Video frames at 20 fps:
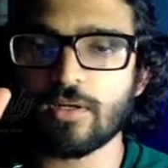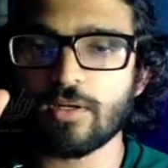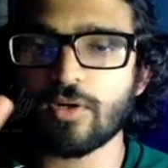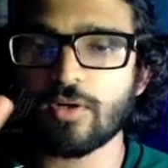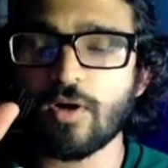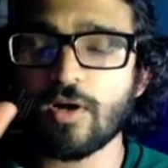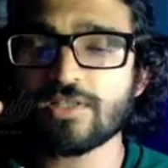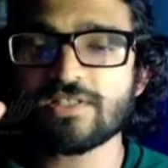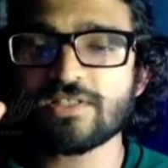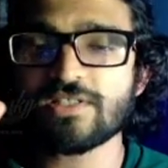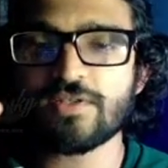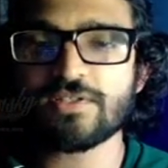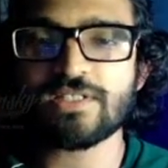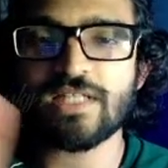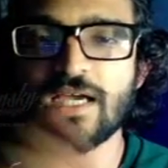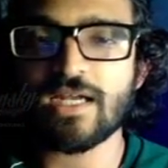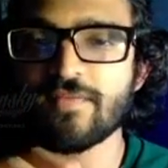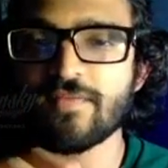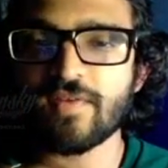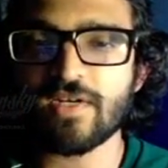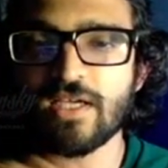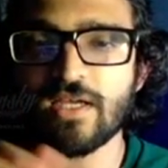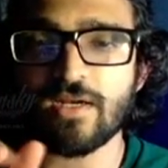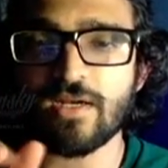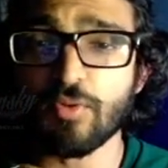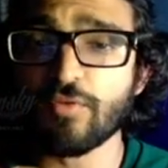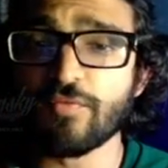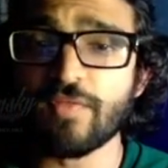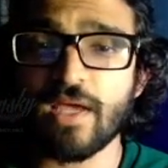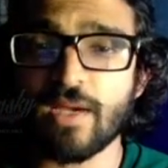crosshair is not even going to
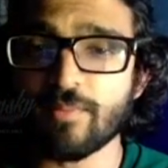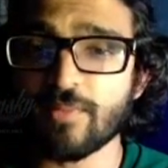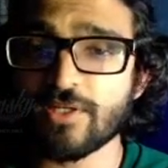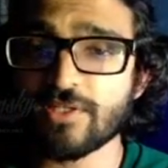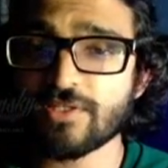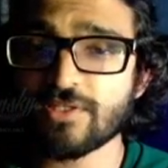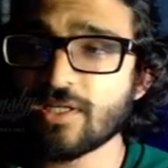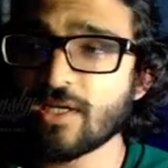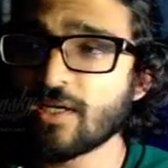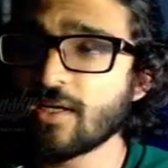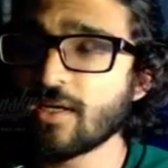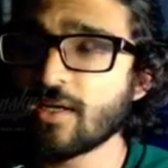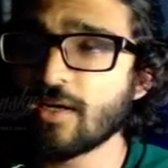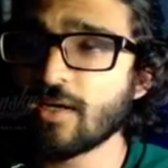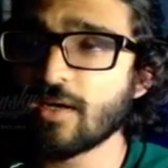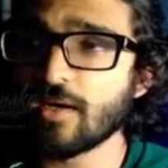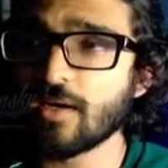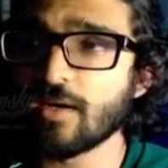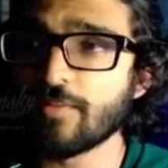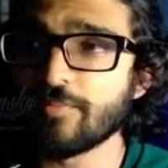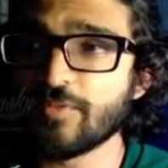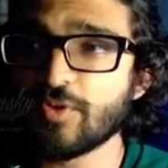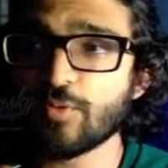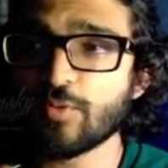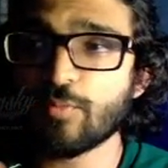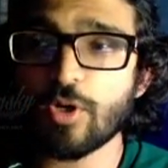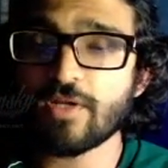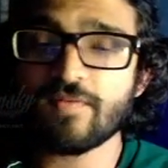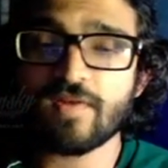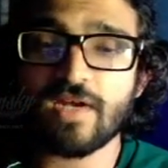move that much. You
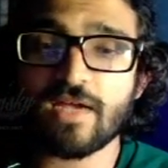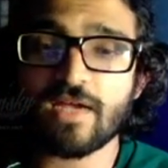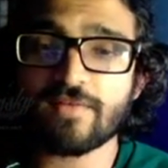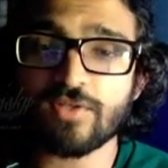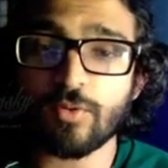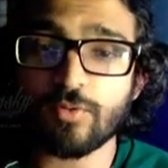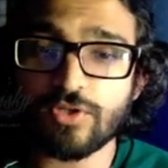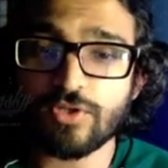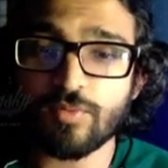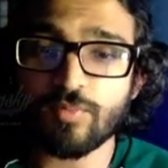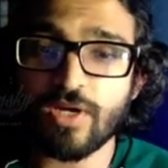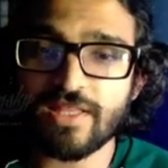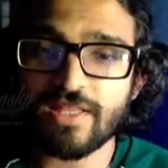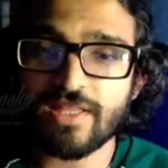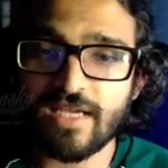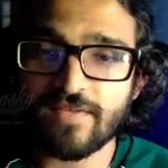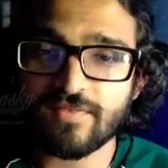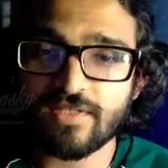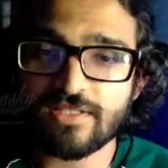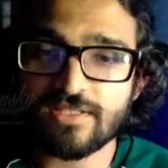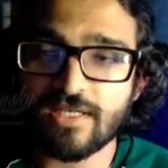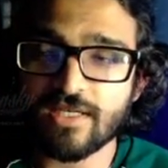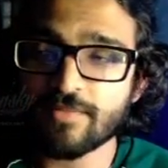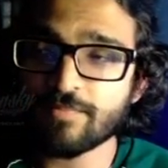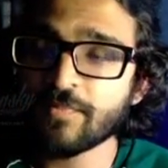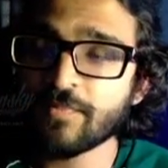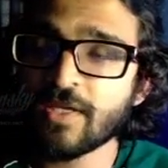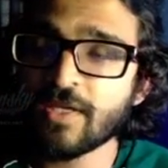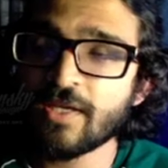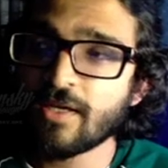won't even have to hold your breath half the time.